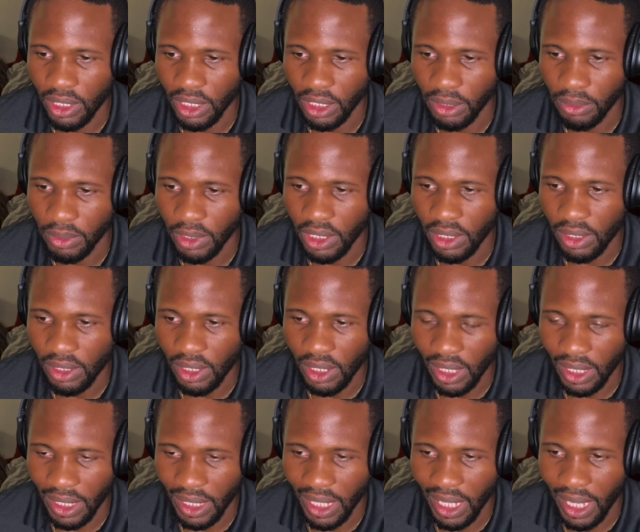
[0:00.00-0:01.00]
erase,
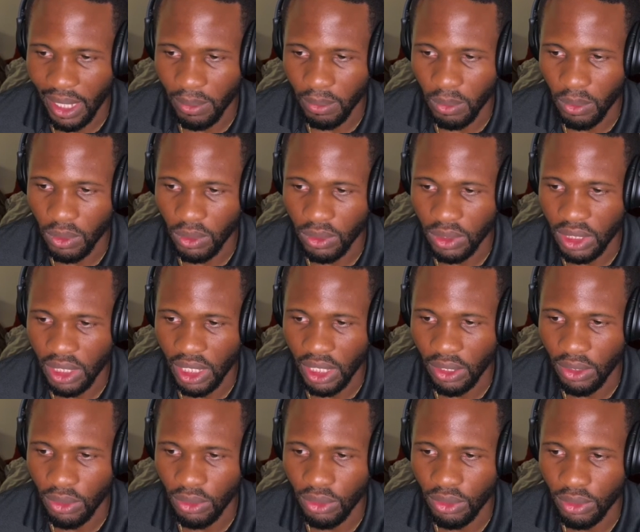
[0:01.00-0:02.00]
and that will take
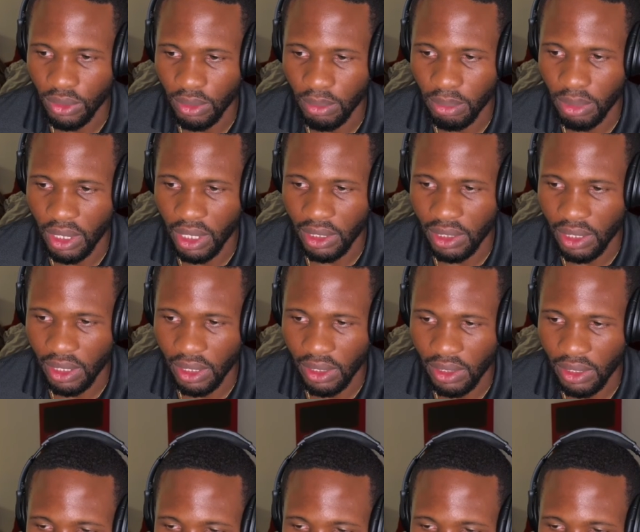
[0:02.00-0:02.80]
you through the process.